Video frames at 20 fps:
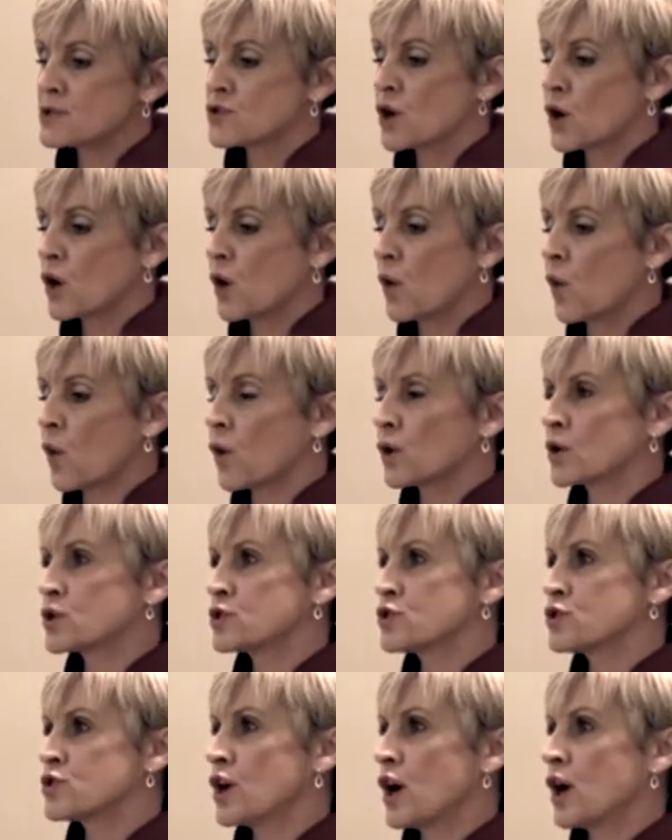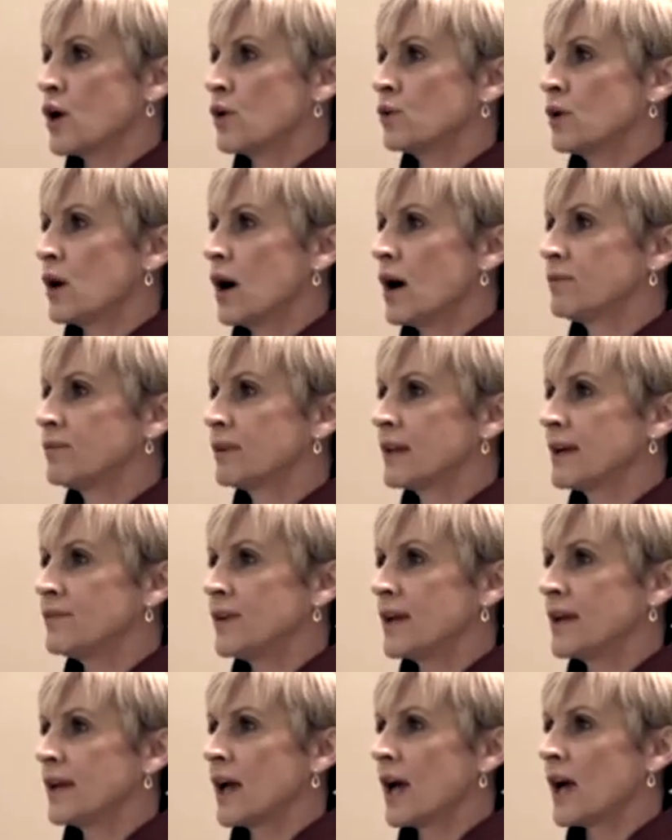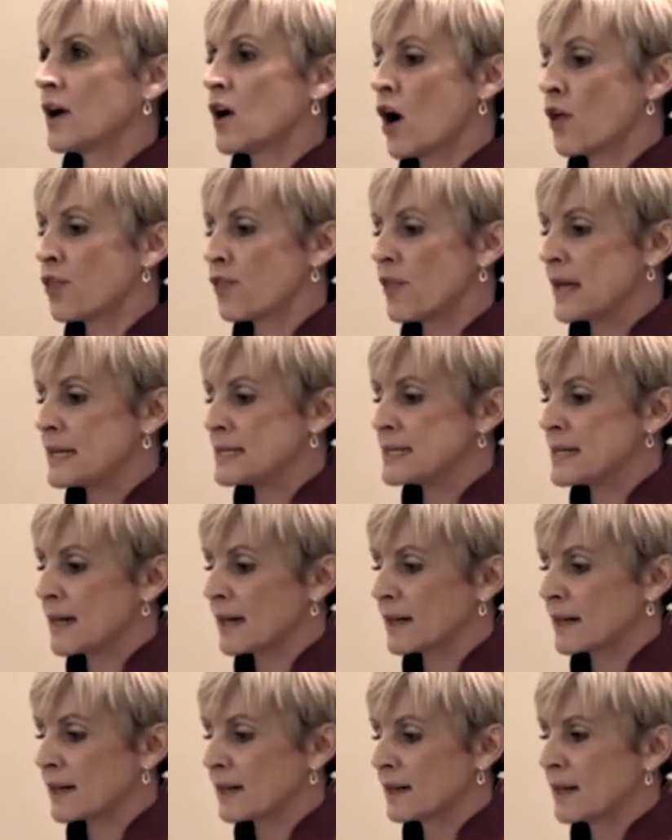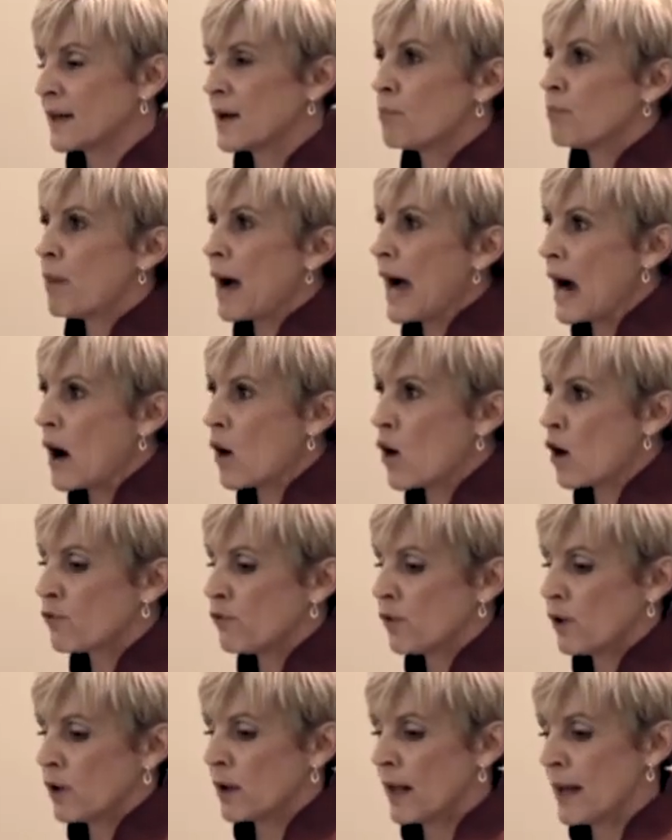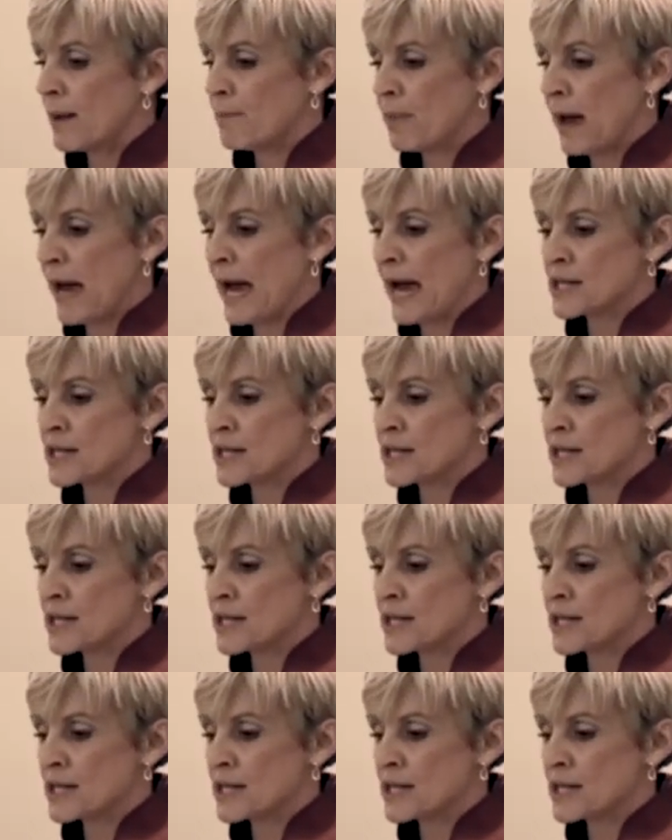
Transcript: is the cornerstone of living an authentic, powerful, and